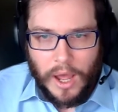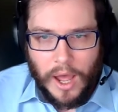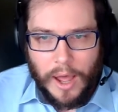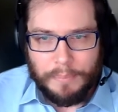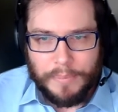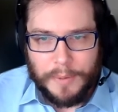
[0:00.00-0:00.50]

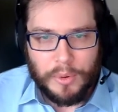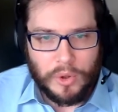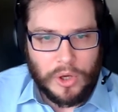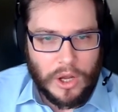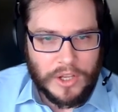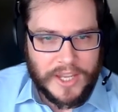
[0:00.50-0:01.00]

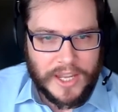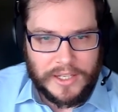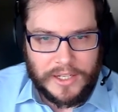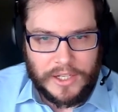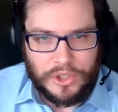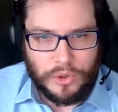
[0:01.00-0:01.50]
PIPL calls
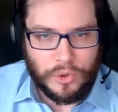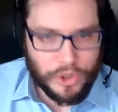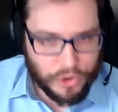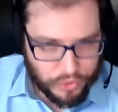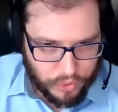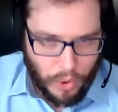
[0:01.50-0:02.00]
entities who
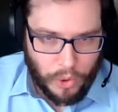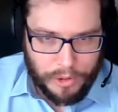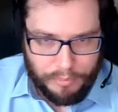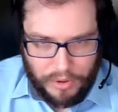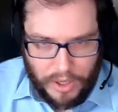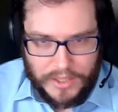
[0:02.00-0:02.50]
control
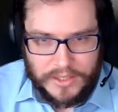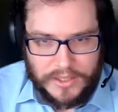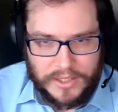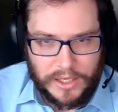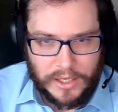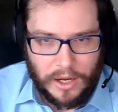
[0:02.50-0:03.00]
the
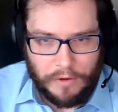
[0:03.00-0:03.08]
processing